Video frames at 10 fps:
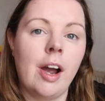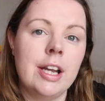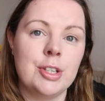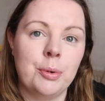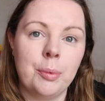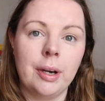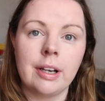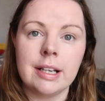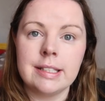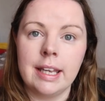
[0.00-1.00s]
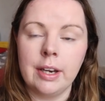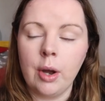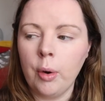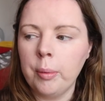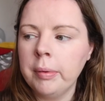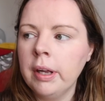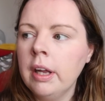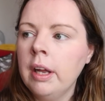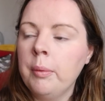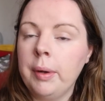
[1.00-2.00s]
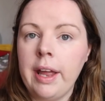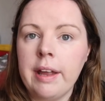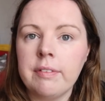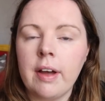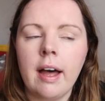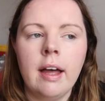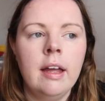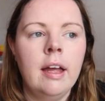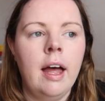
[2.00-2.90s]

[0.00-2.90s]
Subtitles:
I don't work, I stay at home with Ava.